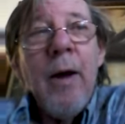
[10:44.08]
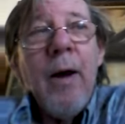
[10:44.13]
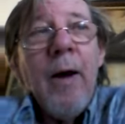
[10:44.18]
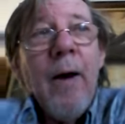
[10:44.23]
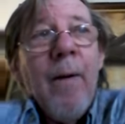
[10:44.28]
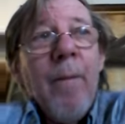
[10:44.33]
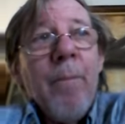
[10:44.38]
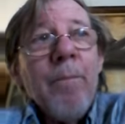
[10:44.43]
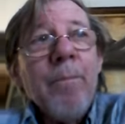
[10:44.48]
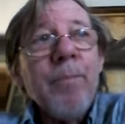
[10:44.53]

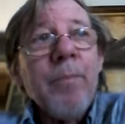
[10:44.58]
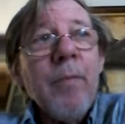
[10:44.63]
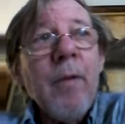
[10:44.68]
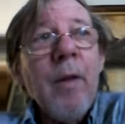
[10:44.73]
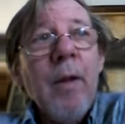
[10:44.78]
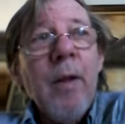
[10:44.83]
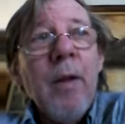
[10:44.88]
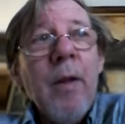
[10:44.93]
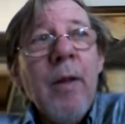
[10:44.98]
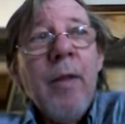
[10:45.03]
um,
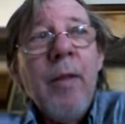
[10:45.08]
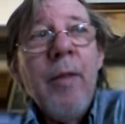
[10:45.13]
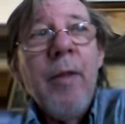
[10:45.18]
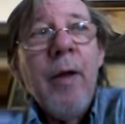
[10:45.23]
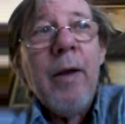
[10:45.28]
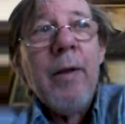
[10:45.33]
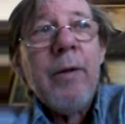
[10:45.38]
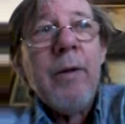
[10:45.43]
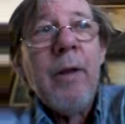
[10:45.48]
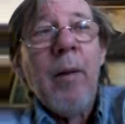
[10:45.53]

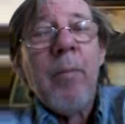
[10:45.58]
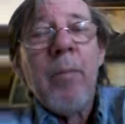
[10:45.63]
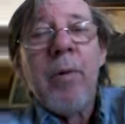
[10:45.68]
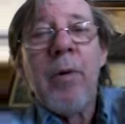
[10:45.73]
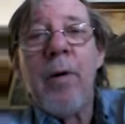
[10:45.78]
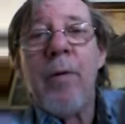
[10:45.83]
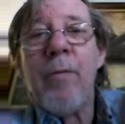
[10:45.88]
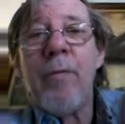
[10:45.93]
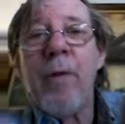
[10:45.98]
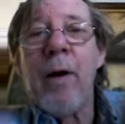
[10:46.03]
the
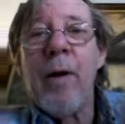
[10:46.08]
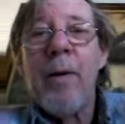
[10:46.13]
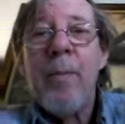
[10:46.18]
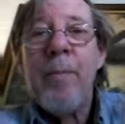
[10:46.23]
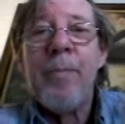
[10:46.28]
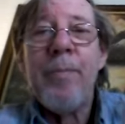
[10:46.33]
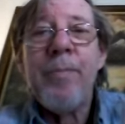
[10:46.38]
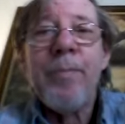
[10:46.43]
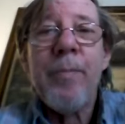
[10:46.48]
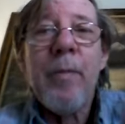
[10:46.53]
number of
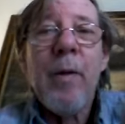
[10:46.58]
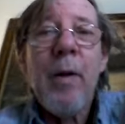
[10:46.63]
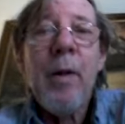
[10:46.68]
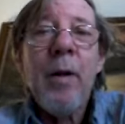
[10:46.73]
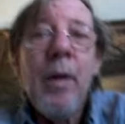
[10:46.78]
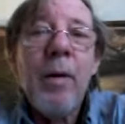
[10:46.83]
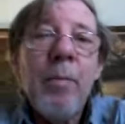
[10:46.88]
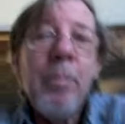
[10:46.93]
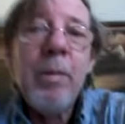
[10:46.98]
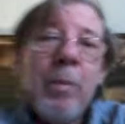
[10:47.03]
um,
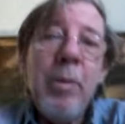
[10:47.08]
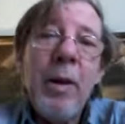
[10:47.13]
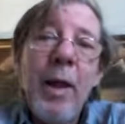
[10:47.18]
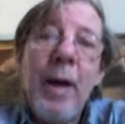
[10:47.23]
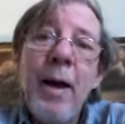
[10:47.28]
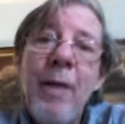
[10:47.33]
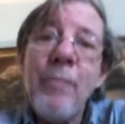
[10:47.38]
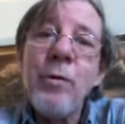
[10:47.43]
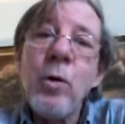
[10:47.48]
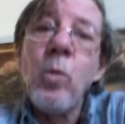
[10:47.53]
people
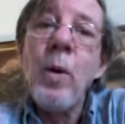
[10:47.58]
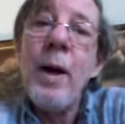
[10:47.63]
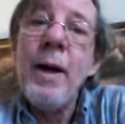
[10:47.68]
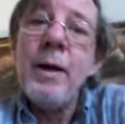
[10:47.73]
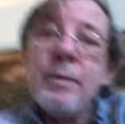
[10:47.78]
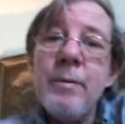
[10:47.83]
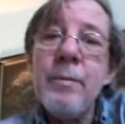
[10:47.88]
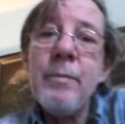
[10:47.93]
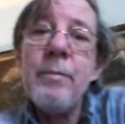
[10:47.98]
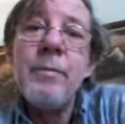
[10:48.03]
that have to
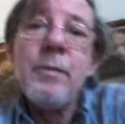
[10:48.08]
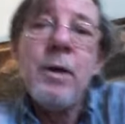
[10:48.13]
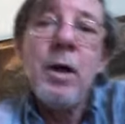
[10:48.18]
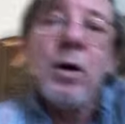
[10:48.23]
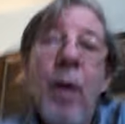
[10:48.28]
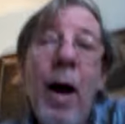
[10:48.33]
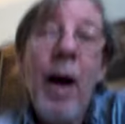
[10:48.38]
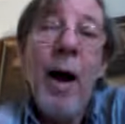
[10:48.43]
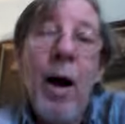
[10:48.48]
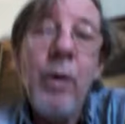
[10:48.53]
wait you
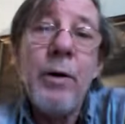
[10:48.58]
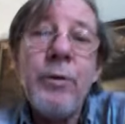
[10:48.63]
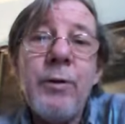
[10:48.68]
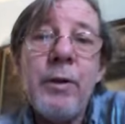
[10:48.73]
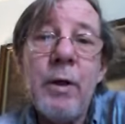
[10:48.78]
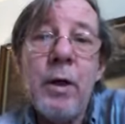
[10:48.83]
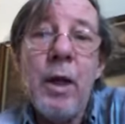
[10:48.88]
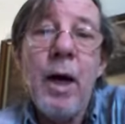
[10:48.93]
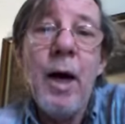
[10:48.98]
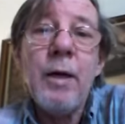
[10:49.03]
know hours
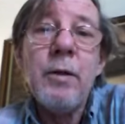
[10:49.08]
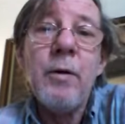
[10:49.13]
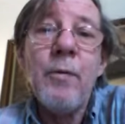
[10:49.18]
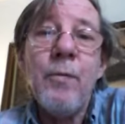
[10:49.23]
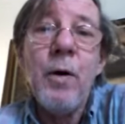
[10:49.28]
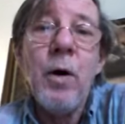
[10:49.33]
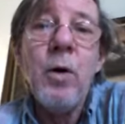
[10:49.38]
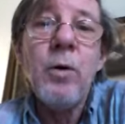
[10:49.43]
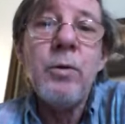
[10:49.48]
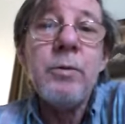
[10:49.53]
in line to
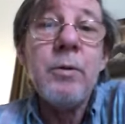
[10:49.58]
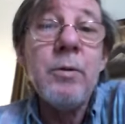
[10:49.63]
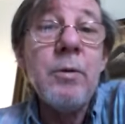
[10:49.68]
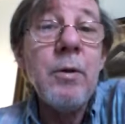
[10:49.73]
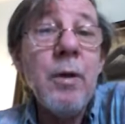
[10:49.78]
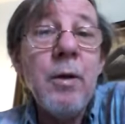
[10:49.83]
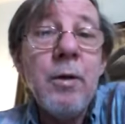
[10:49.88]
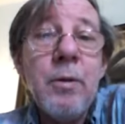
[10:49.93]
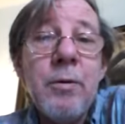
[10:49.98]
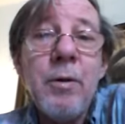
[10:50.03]
vote,
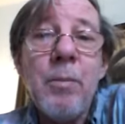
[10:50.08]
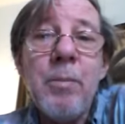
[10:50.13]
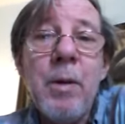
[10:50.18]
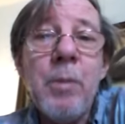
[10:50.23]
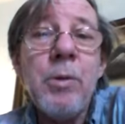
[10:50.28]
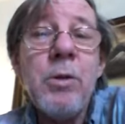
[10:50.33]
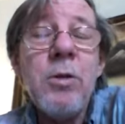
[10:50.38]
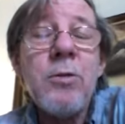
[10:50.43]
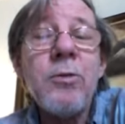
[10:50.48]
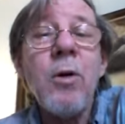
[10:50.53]
and uh, some
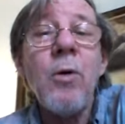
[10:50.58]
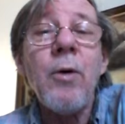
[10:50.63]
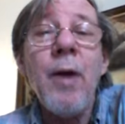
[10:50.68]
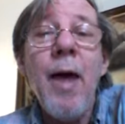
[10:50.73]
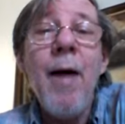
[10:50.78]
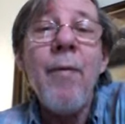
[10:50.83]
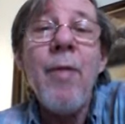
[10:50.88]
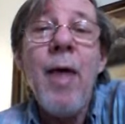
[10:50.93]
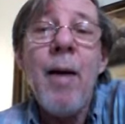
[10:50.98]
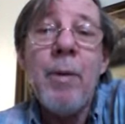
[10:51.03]
people just don't
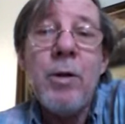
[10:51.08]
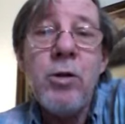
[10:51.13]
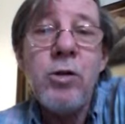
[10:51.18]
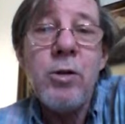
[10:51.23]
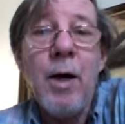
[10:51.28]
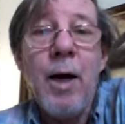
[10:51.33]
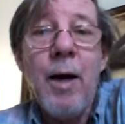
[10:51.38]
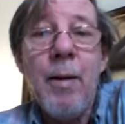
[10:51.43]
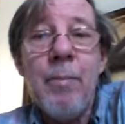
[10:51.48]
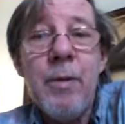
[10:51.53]
have that much
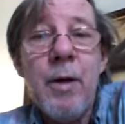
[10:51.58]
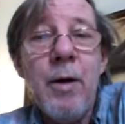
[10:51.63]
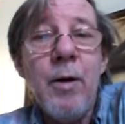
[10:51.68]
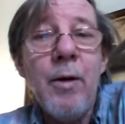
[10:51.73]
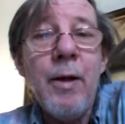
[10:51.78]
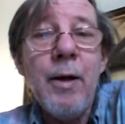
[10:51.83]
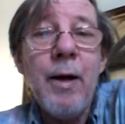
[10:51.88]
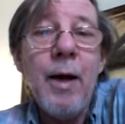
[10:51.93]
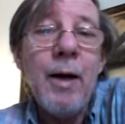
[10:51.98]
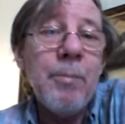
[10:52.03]
time. You
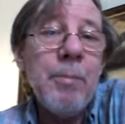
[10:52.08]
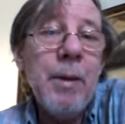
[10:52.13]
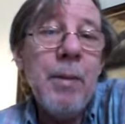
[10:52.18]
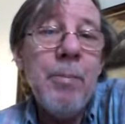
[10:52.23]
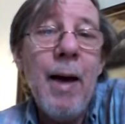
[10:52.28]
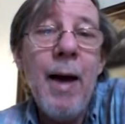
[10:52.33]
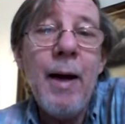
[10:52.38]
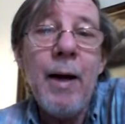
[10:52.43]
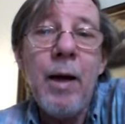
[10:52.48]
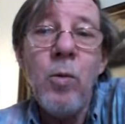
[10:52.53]
know they got to be
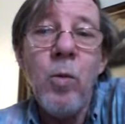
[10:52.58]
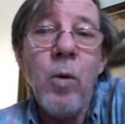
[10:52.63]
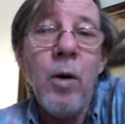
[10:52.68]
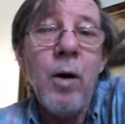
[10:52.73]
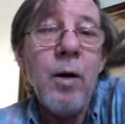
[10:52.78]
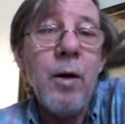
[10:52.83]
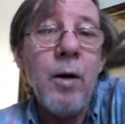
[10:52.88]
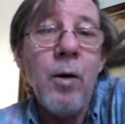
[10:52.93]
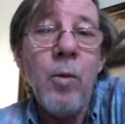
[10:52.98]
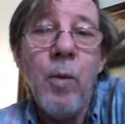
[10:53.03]
back at
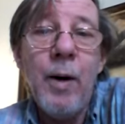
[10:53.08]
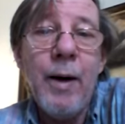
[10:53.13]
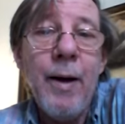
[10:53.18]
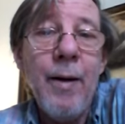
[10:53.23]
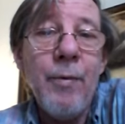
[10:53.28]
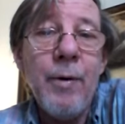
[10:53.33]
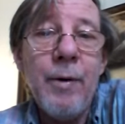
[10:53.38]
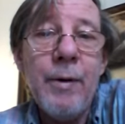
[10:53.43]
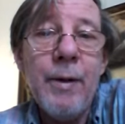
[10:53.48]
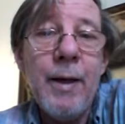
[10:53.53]
work or
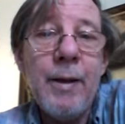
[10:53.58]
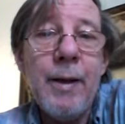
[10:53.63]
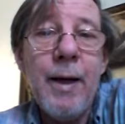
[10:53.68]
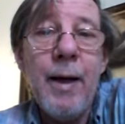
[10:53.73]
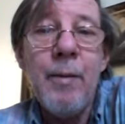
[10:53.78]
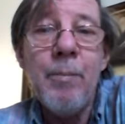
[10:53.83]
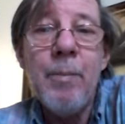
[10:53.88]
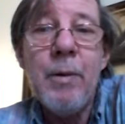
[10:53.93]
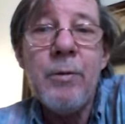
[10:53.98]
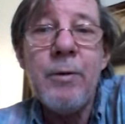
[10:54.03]
whatever, and they
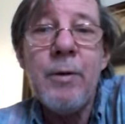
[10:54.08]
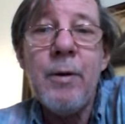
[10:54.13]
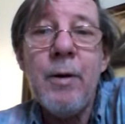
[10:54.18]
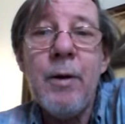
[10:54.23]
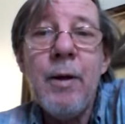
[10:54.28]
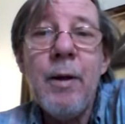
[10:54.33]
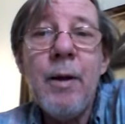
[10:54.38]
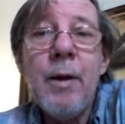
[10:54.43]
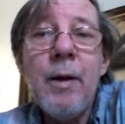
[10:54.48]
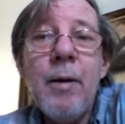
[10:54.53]
can't miss the
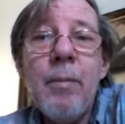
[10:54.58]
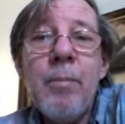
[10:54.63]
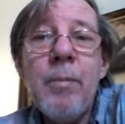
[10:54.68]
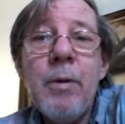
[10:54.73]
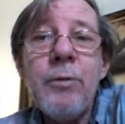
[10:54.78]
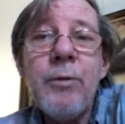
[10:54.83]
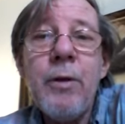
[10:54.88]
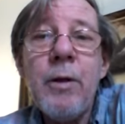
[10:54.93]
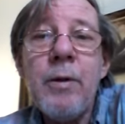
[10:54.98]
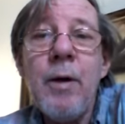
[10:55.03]

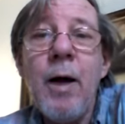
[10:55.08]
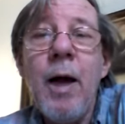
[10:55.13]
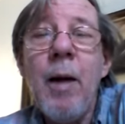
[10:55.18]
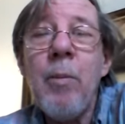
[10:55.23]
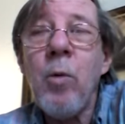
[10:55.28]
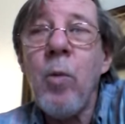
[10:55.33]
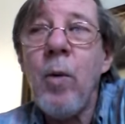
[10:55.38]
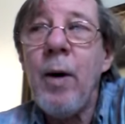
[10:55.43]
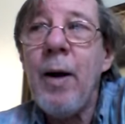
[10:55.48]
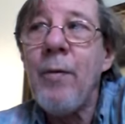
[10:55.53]
miss the
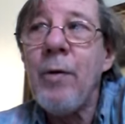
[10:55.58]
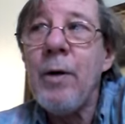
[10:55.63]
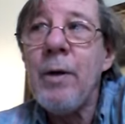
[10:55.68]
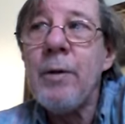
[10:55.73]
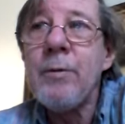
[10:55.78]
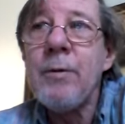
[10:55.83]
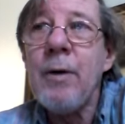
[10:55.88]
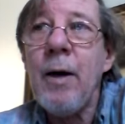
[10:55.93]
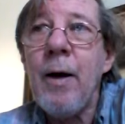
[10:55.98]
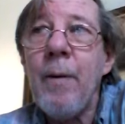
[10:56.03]
time or whatever.
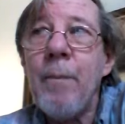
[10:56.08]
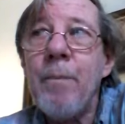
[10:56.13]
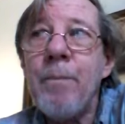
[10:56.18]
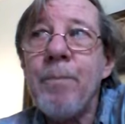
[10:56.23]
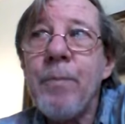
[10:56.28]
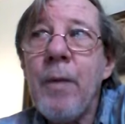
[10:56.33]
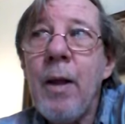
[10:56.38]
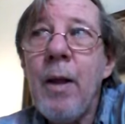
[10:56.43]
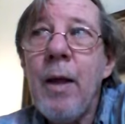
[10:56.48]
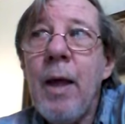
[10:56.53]
It's um,
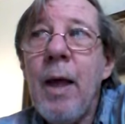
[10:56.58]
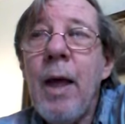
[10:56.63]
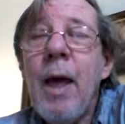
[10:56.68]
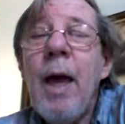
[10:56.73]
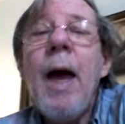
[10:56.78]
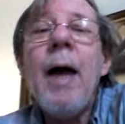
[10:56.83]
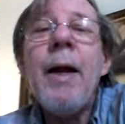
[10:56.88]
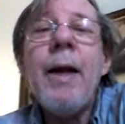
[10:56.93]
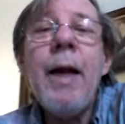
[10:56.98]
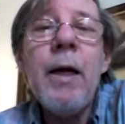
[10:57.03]

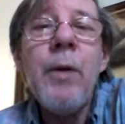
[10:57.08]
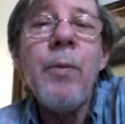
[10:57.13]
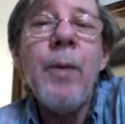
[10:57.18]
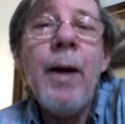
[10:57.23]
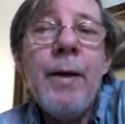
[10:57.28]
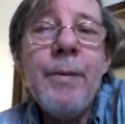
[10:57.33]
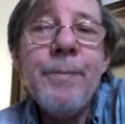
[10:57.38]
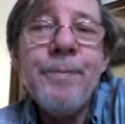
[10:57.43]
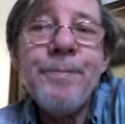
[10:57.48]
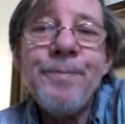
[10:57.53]
at any
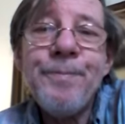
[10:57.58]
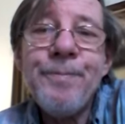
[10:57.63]
rate,